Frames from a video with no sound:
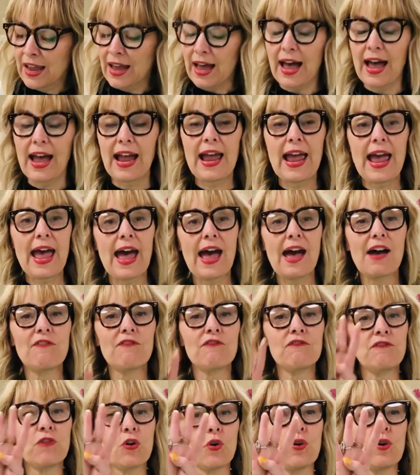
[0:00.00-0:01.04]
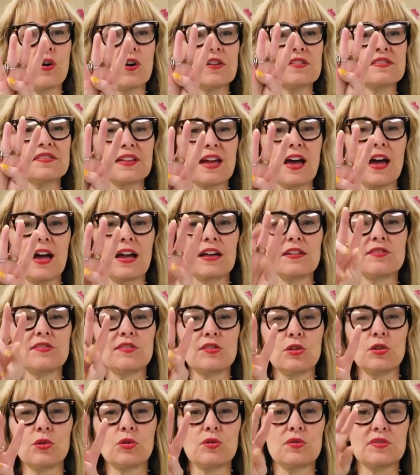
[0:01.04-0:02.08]
I have 4 sides,
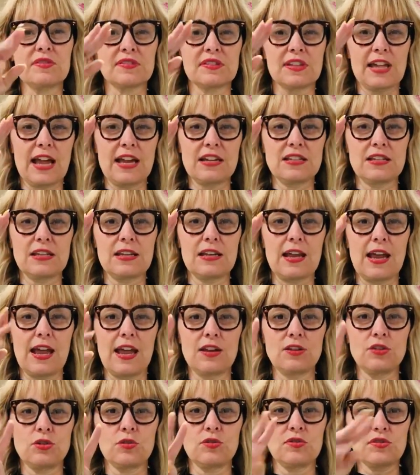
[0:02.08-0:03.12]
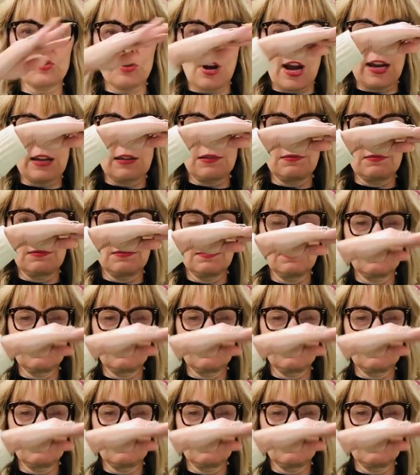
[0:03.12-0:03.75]
2 slanted and 2 straight.